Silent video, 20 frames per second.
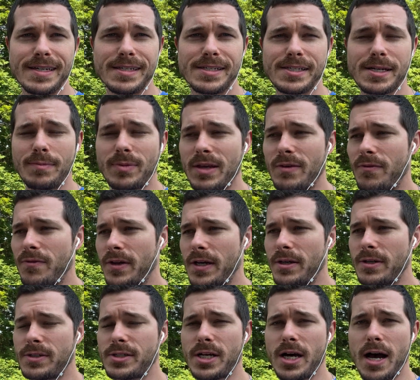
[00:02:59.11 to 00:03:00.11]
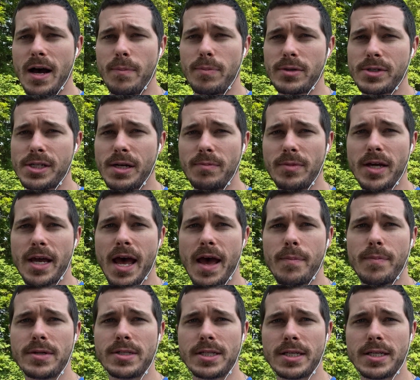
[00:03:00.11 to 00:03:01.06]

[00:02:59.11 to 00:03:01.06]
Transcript: Something flares up or something happens